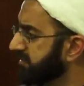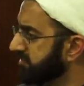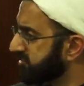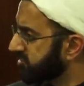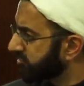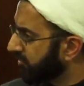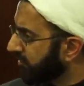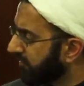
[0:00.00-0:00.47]
the
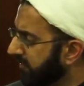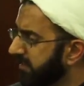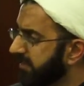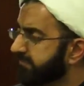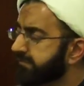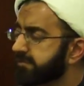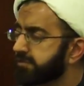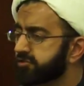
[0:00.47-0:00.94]
story
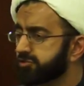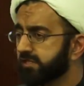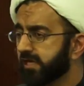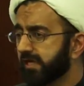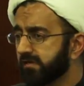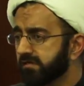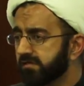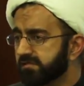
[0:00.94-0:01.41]
of
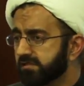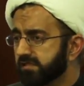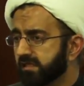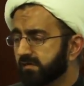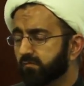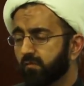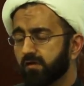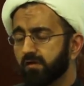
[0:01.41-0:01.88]

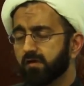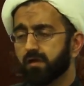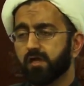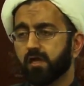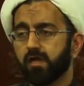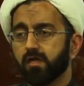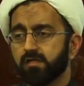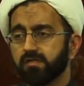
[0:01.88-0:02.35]
Christianity, and one
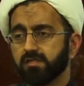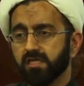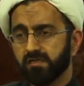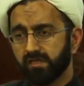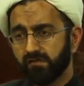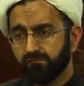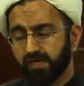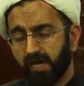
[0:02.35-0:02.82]

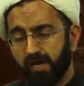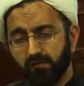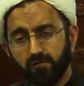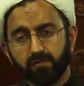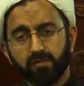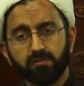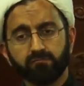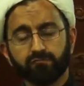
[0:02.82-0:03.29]
day they've
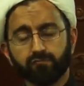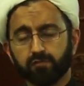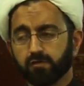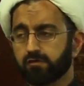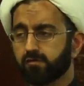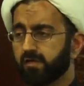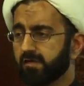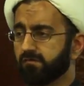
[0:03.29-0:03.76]
gathered them for
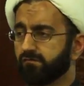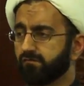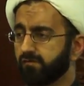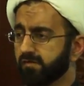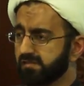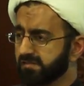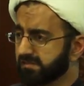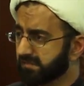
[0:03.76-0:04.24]
a great
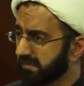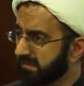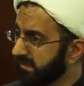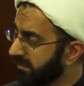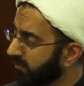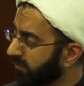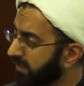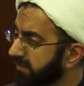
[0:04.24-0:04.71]
feast, and
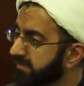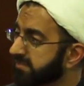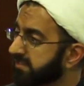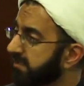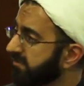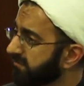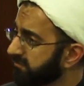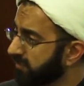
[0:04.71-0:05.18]
then they want to
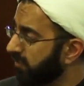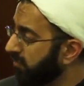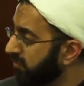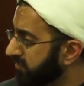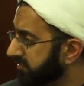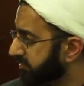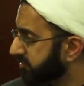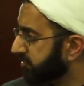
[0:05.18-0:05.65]
tell them the
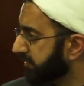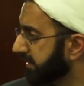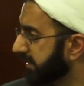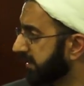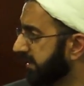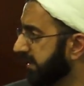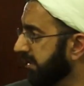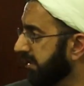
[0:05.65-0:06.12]
whole
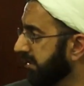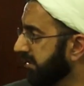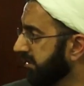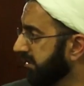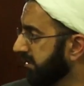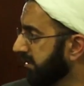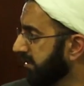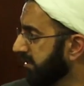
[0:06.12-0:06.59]
story.
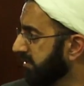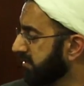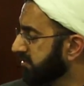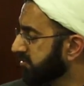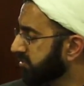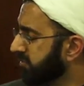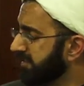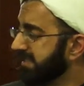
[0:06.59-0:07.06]

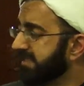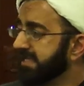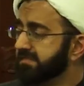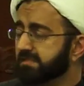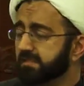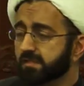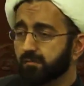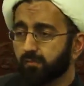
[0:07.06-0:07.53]
So they
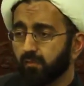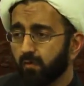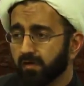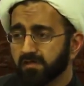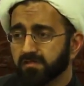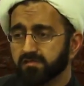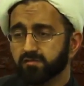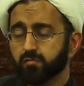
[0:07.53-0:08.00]
get to the
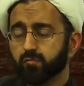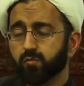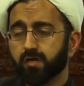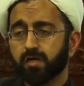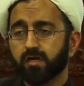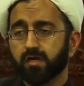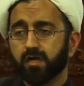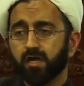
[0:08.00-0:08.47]
point
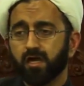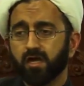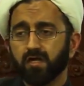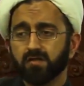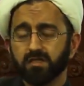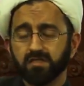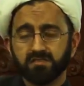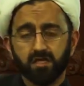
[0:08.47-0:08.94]
where
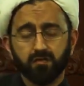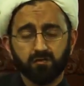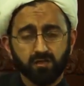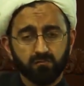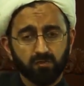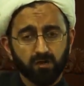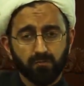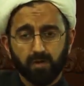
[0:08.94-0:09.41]
they tell
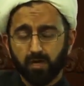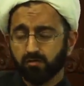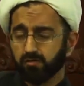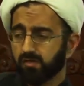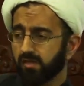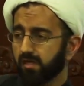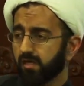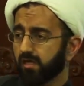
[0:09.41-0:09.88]
them
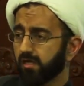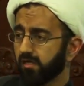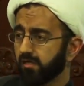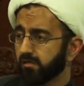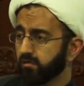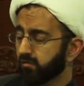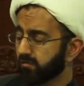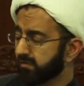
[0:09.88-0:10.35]
about,
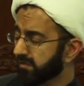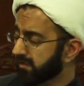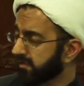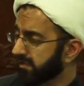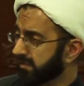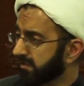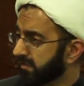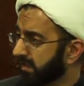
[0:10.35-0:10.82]
you know,
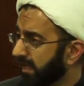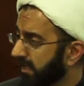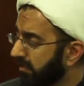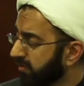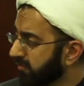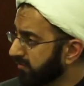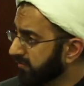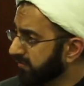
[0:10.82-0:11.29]
the
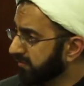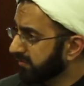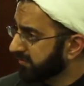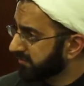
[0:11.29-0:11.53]
how